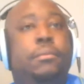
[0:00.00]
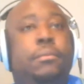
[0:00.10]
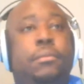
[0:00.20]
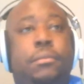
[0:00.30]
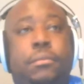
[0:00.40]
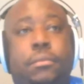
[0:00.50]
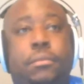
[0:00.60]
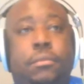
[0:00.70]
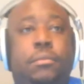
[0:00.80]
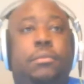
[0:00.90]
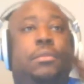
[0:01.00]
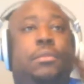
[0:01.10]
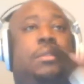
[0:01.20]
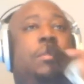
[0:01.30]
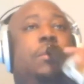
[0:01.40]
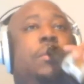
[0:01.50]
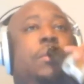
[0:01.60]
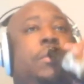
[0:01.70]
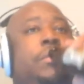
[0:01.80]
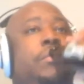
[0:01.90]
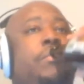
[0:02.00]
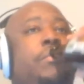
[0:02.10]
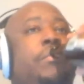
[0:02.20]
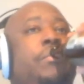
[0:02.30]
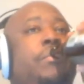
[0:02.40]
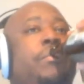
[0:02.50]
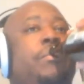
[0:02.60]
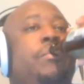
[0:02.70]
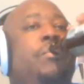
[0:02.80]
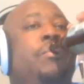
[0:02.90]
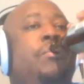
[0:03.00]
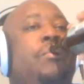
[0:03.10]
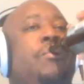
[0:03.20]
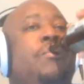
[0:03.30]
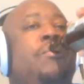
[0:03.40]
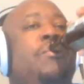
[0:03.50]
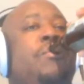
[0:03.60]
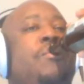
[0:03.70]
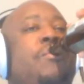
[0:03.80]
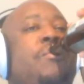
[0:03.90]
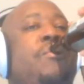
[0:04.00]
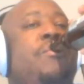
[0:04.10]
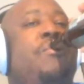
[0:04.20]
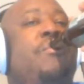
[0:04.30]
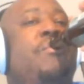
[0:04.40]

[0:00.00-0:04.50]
No words are spoken by the person on screen.